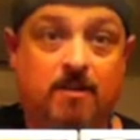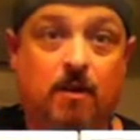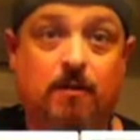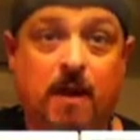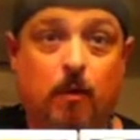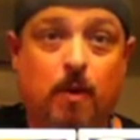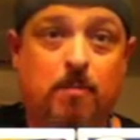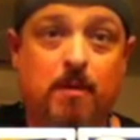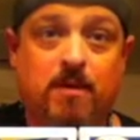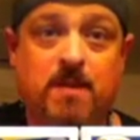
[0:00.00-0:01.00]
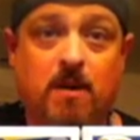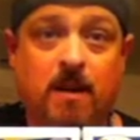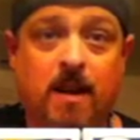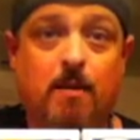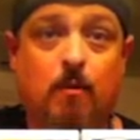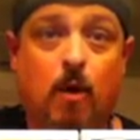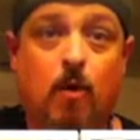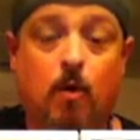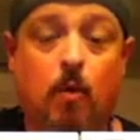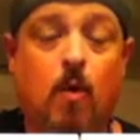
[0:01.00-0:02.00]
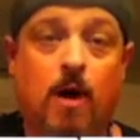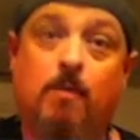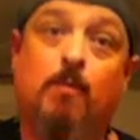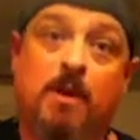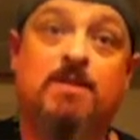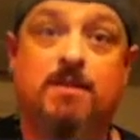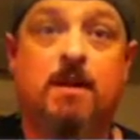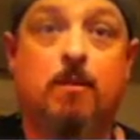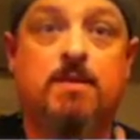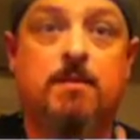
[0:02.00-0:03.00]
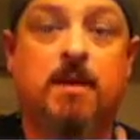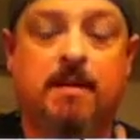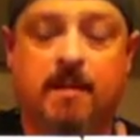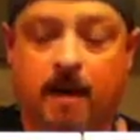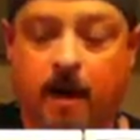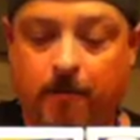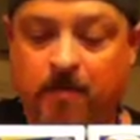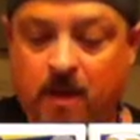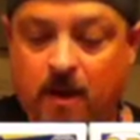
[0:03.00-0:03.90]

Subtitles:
Darth Vader would be returning in Rogue One, which, was a big duh.